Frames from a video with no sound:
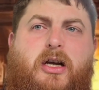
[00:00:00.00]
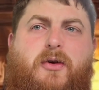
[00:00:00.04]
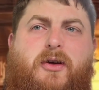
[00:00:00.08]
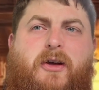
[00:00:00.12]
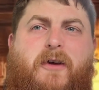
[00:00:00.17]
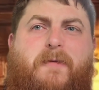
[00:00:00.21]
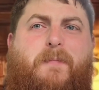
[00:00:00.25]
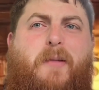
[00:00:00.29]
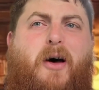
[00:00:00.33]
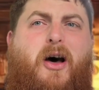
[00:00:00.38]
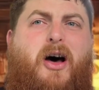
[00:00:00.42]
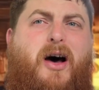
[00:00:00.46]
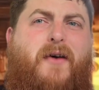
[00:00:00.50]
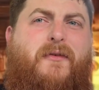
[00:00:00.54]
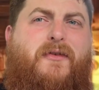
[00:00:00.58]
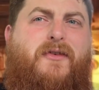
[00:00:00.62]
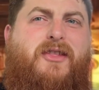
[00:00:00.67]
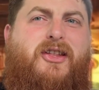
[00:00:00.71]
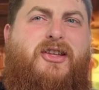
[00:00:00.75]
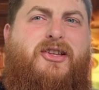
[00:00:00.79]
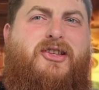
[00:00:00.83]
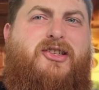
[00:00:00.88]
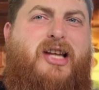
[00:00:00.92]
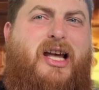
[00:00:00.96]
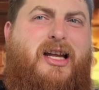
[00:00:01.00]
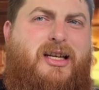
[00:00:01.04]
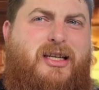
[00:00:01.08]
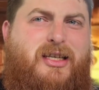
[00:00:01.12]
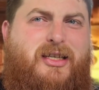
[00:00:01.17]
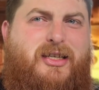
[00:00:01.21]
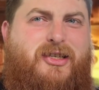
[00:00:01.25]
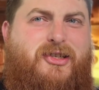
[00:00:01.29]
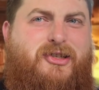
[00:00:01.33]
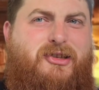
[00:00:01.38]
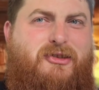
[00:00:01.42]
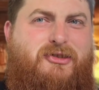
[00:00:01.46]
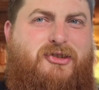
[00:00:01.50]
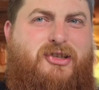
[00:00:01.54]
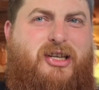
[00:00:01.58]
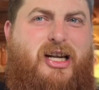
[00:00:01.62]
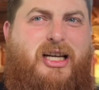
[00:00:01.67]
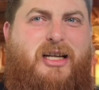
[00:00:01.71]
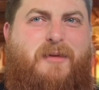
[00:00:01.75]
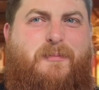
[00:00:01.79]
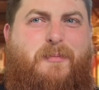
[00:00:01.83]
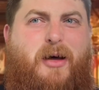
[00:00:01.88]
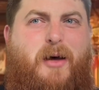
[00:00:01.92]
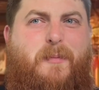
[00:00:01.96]
The Path of the Zealot, so
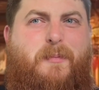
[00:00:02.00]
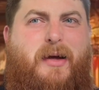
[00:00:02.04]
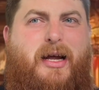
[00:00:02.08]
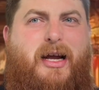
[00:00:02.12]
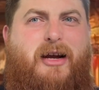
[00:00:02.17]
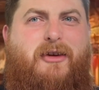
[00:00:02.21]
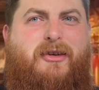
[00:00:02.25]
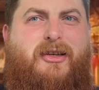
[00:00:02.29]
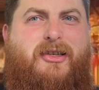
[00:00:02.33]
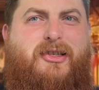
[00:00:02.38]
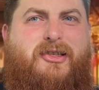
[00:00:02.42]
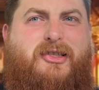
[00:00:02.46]
Zealot barbarians